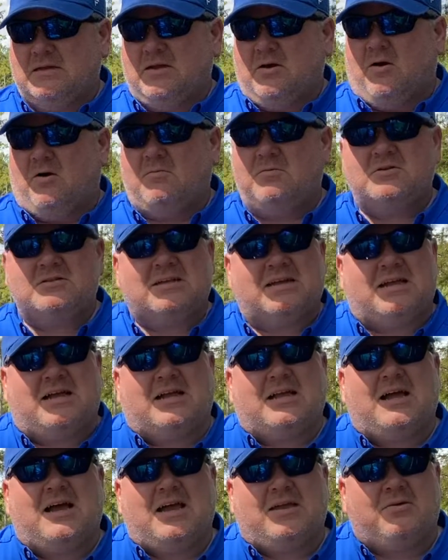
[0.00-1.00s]
almost like a
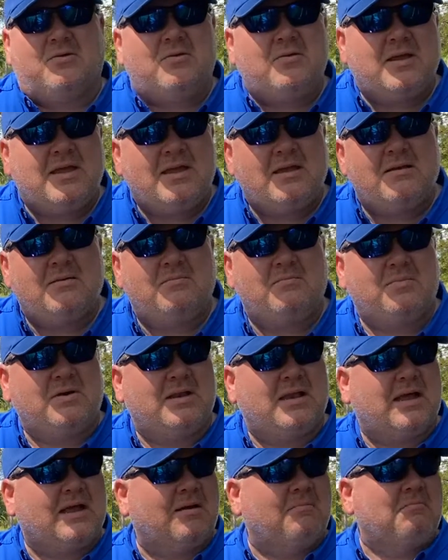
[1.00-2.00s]
coyote, but
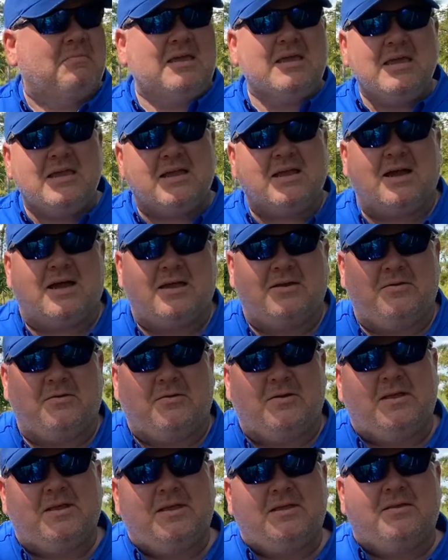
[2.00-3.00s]
like a mean
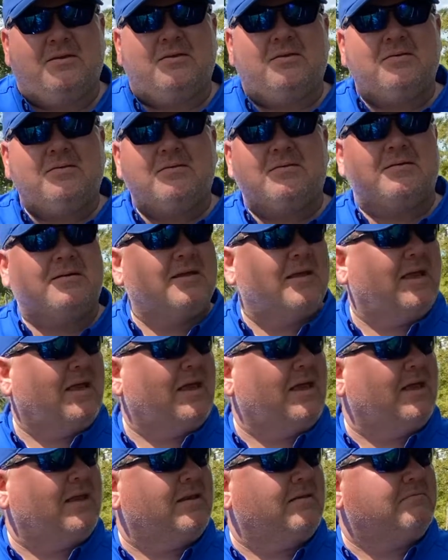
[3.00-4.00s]
coyote,
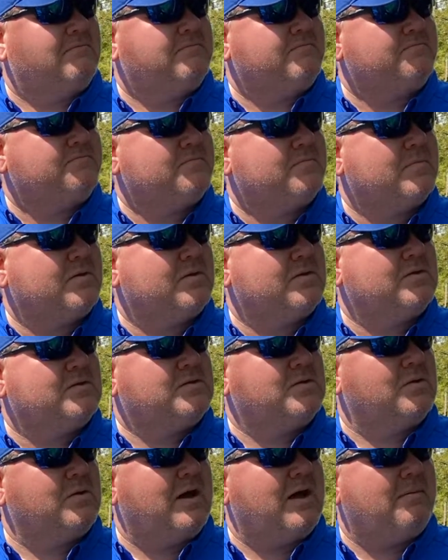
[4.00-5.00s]
And
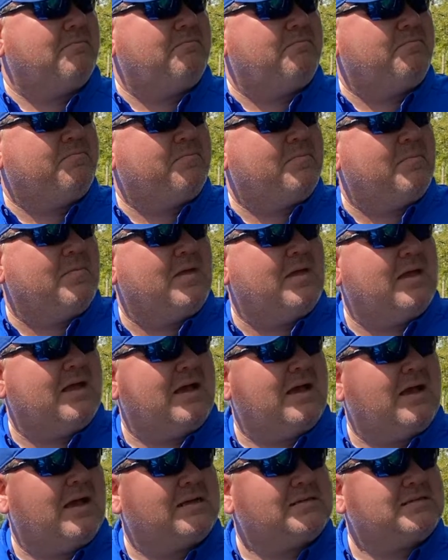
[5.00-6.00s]
so I
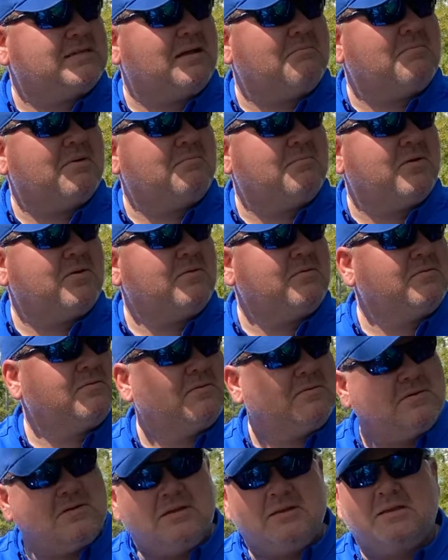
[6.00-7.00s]
stopped my boat.
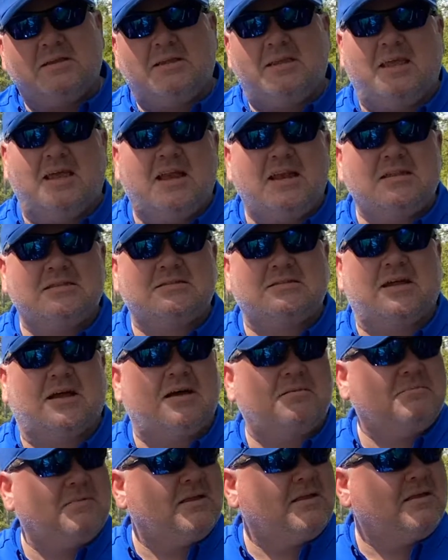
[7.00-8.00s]
The yelling stopped.